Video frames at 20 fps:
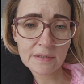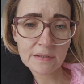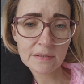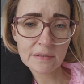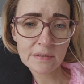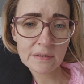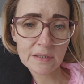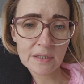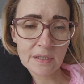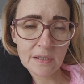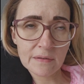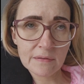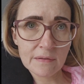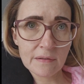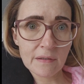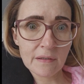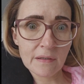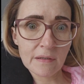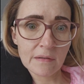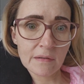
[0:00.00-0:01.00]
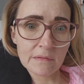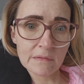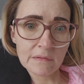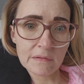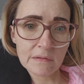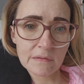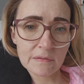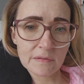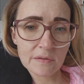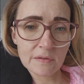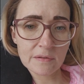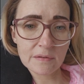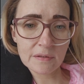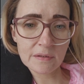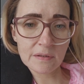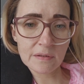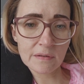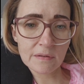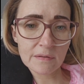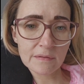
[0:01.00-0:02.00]
And I was like, oh, for God's sake.
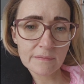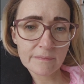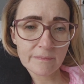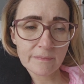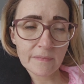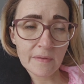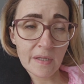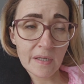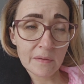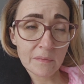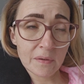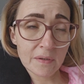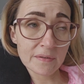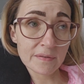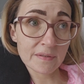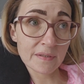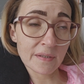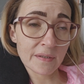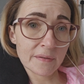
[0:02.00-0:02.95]
Anyway, so